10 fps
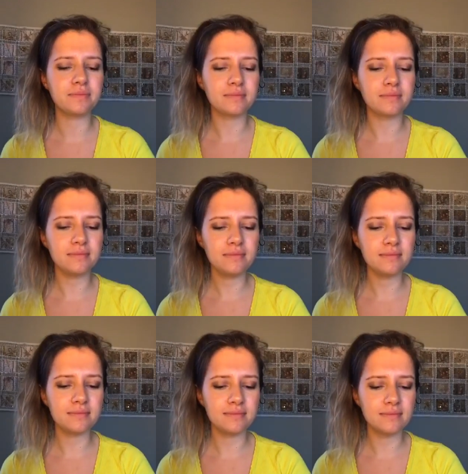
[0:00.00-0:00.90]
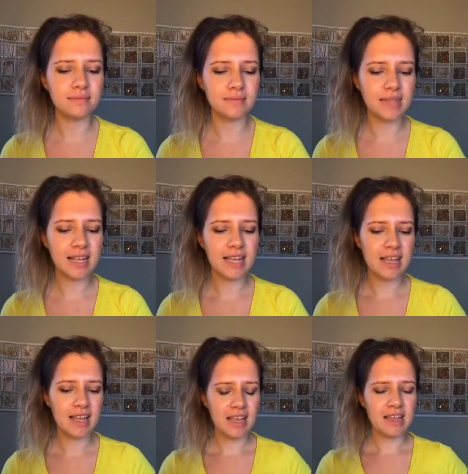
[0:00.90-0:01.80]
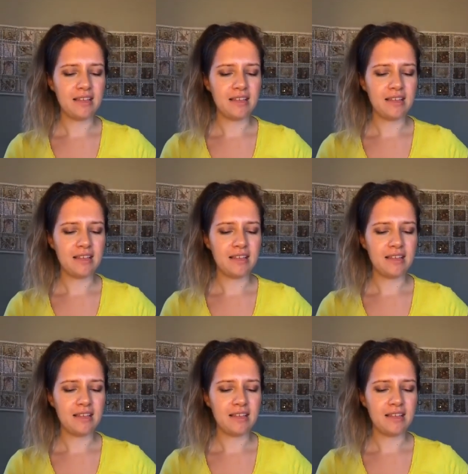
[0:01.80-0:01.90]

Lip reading: (silence)